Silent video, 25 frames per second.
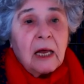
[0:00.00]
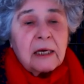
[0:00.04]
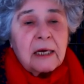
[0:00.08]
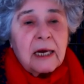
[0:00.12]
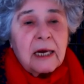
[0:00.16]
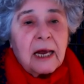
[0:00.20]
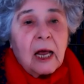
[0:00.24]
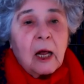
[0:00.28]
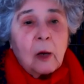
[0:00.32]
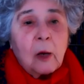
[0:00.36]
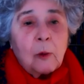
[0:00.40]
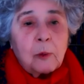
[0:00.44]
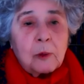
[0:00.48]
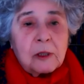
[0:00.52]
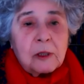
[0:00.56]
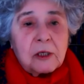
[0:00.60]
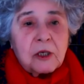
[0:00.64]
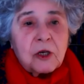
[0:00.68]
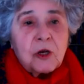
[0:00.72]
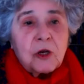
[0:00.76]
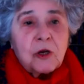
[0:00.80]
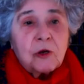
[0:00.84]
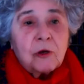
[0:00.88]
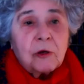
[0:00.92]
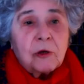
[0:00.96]
to help us
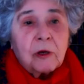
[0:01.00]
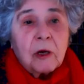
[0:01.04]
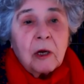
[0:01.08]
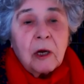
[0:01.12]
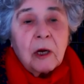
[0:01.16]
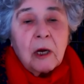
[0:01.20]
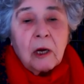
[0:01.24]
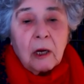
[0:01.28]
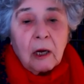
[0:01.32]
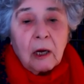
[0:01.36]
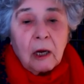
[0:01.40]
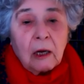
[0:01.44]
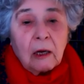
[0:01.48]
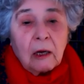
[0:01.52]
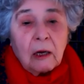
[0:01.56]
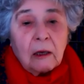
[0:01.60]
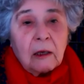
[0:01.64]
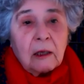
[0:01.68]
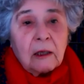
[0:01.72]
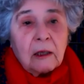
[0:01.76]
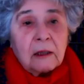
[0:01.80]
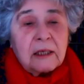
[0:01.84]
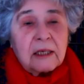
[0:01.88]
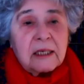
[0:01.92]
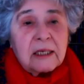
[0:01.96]
cure
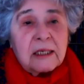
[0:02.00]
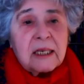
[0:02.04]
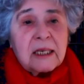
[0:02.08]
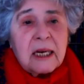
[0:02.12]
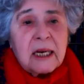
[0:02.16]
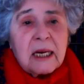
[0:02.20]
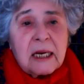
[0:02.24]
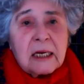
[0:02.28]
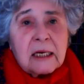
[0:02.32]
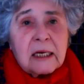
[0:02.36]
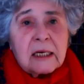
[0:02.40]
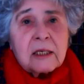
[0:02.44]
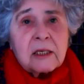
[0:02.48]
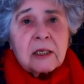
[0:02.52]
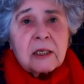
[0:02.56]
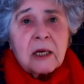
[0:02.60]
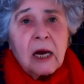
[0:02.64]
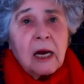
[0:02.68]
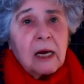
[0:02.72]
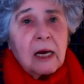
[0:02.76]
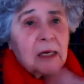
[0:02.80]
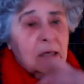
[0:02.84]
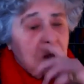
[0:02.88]
a disease.